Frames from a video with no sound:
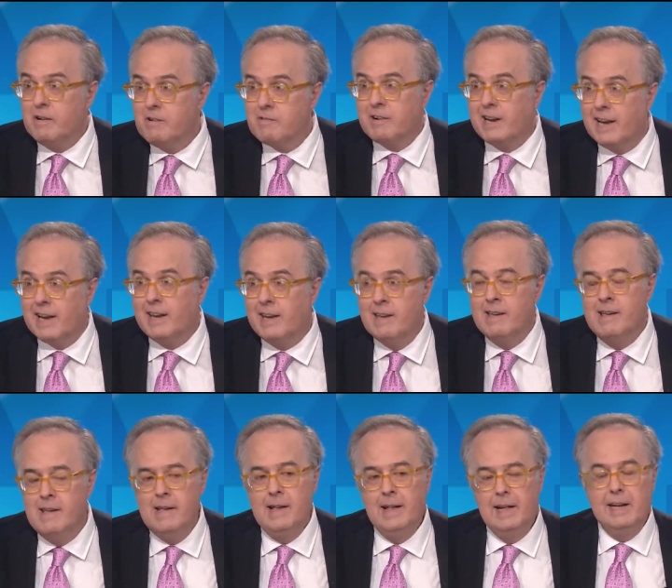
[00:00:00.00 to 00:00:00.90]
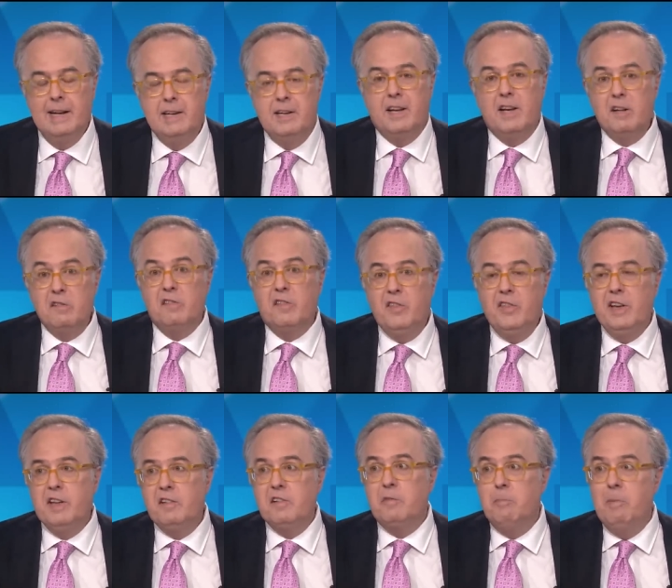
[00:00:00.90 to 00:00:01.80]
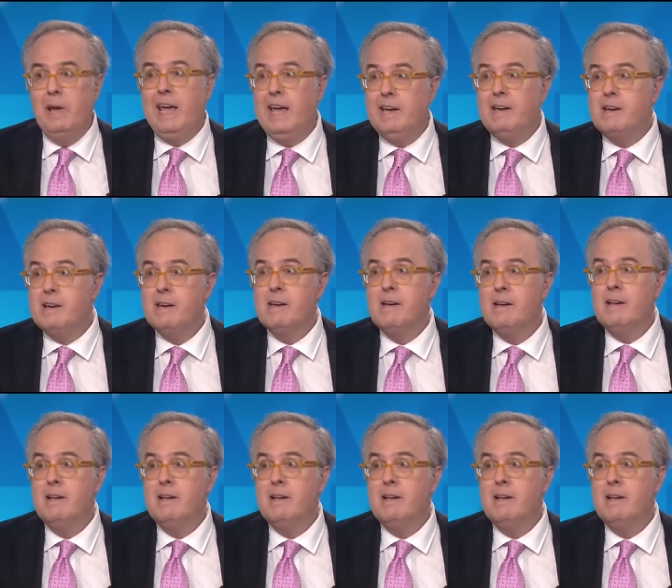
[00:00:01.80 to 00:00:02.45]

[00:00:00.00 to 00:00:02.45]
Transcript: Okay, right. Does this make